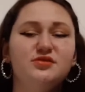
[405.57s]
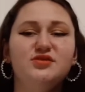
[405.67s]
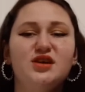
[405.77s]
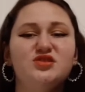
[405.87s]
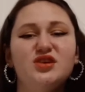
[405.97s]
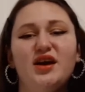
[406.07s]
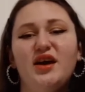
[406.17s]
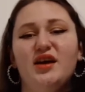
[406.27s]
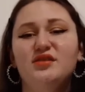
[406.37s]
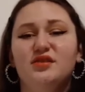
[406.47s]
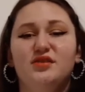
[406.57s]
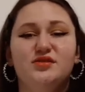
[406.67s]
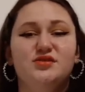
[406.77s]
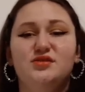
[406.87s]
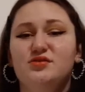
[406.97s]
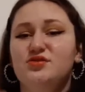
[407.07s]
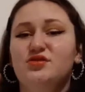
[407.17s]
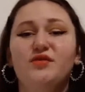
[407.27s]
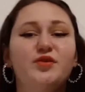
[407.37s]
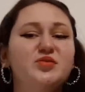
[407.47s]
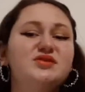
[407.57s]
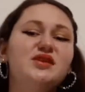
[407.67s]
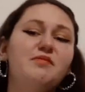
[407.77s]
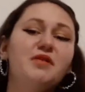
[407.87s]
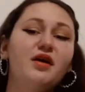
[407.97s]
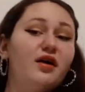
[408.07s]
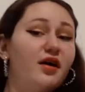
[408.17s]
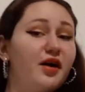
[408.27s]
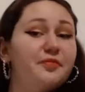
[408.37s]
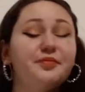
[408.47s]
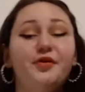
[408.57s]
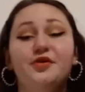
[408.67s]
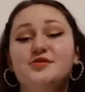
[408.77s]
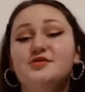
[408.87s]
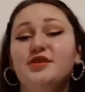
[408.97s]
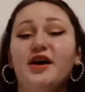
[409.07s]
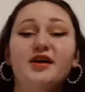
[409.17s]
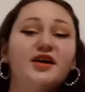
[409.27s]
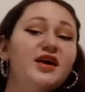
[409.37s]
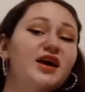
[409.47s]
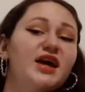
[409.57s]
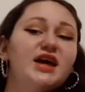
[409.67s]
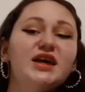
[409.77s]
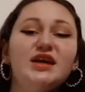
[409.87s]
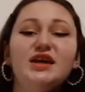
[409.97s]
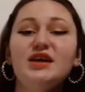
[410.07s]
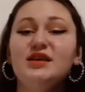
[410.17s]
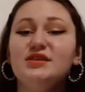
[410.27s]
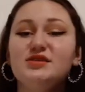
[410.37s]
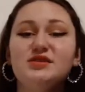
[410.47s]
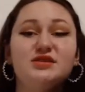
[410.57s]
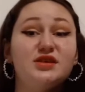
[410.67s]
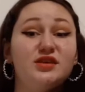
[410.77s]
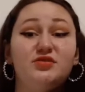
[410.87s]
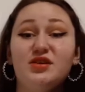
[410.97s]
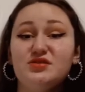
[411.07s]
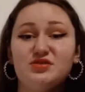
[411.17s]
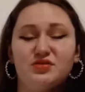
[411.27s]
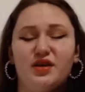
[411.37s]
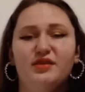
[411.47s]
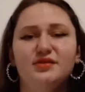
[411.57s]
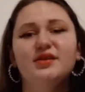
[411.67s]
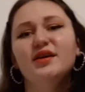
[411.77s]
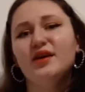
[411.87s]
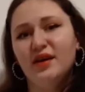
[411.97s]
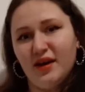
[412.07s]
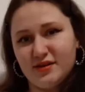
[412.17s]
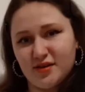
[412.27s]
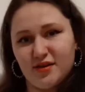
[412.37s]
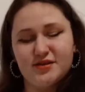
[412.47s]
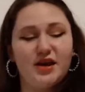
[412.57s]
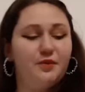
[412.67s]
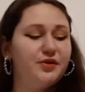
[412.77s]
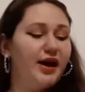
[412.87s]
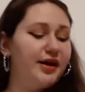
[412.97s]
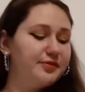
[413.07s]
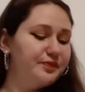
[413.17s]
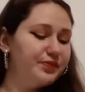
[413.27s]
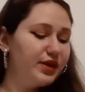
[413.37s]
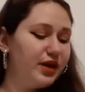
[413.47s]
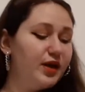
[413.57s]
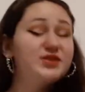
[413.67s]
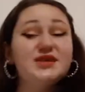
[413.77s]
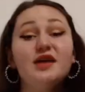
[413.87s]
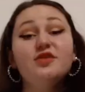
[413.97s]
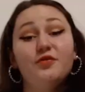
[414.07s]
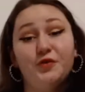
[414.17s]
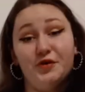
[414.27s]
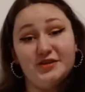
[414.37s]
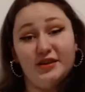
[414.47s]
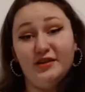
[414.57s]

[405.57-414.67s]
touch a handle, to drink from the same cup, or to eat in a restaurant. He has a hard time with that. 10, of course,